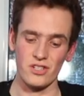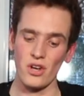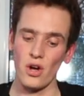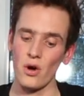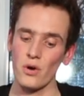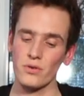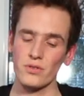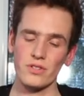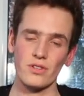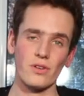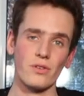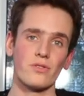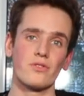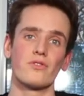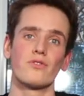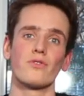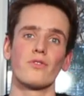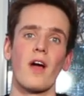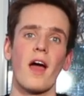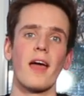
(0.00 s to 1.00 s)
to toast those
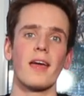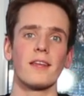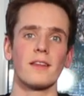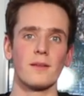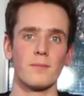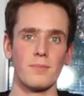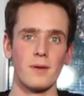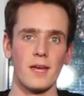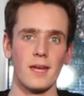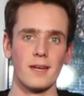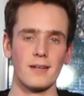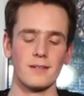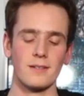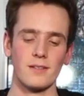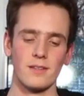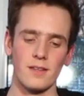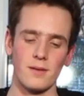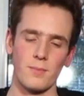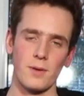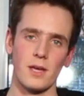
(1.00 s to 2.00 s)
dry in the pan
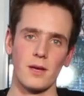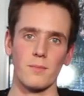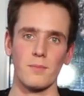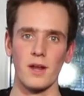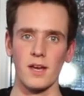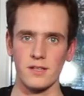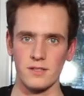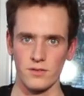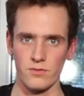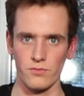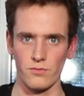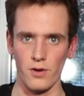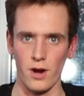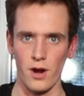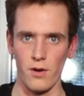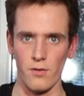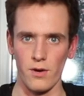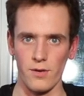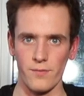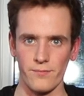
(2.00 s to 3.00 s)
until they become nice and
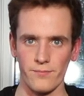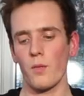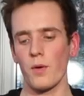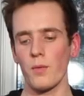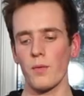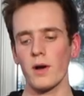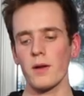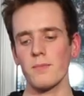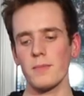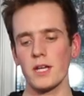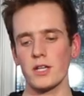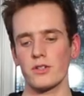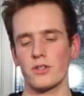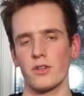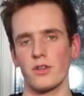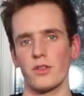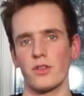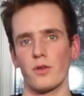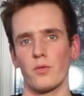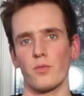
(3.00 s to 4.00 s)
fragrant. We want to make
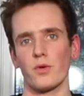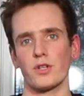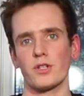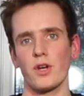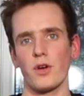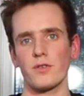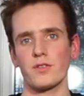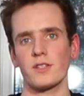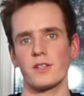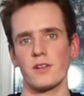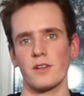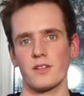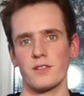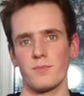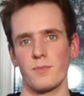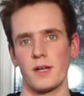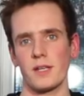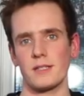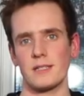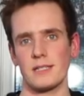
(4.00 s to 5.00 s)
sure that we're toasting our
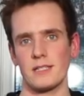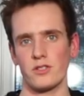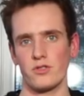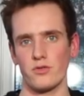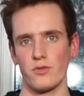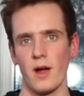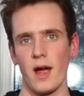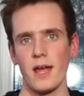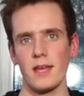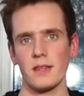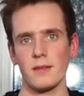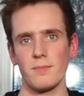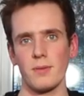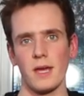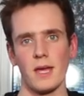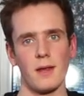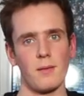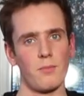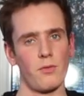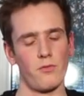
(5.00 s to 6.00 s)
spices dry in the
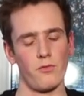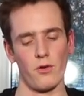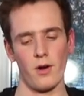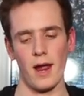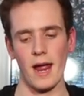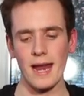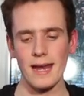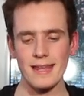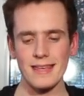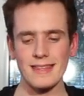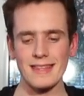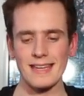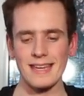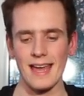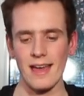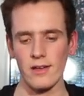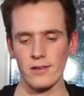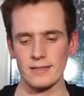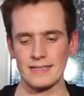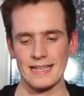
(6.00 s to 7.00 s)
pan before anything
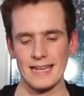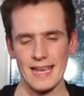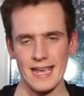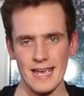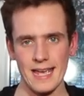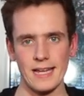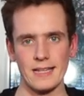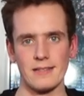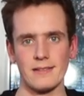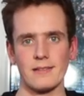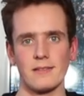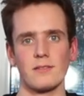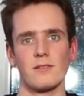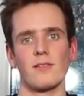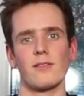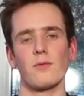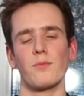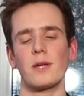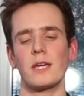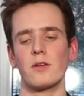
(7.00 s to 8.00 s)
else hits
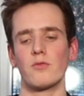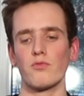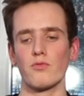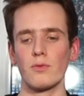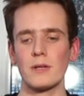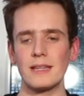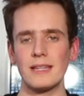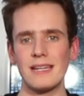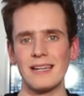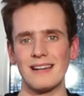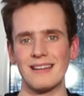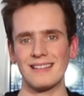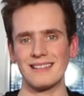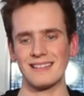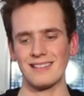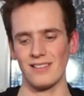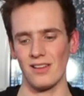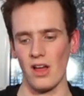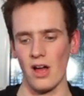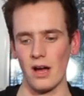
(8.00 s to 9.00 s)
so that we can really
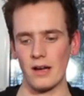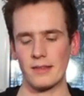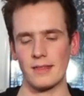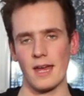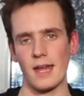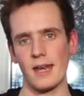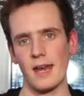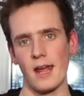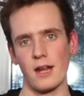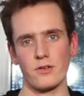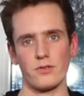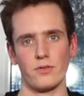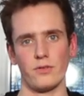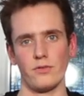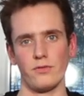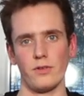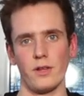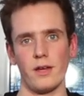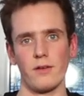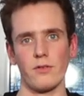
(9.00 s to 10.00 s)
unlock that
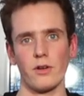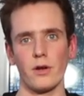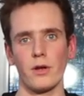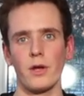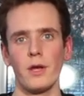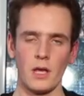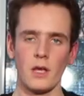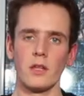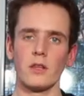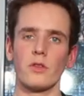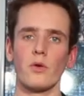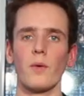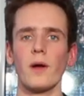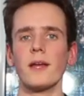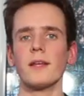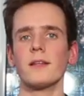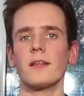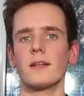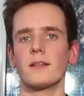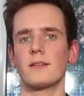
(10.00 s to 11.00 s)
natural flavor. The
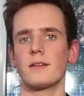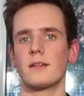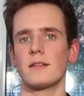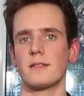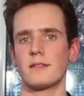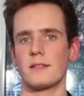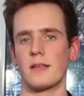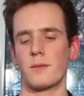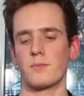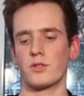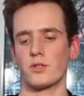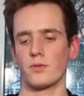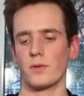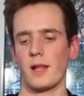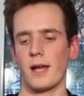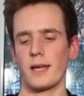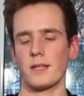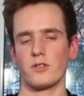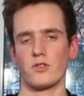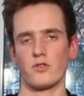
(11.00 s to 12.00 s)
way I like to
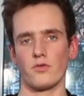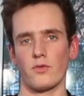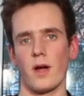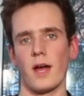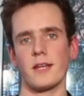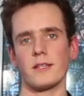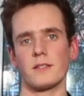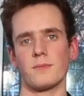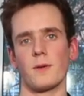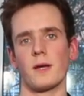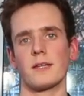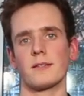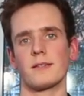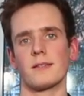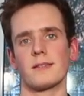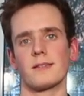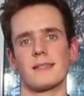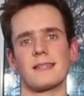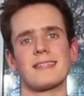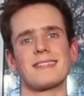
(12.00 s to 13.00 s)
conceptualize dried
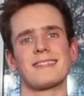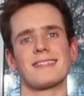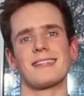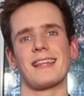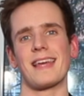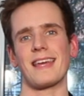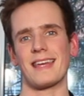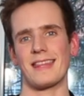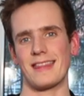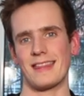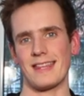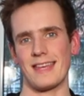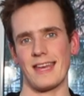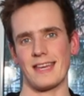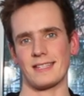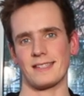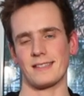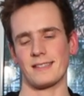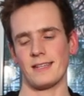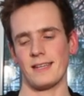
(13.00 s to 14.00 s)
spices is like
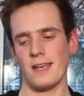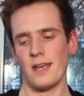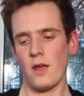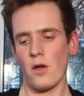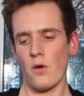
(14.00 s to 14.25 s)
this.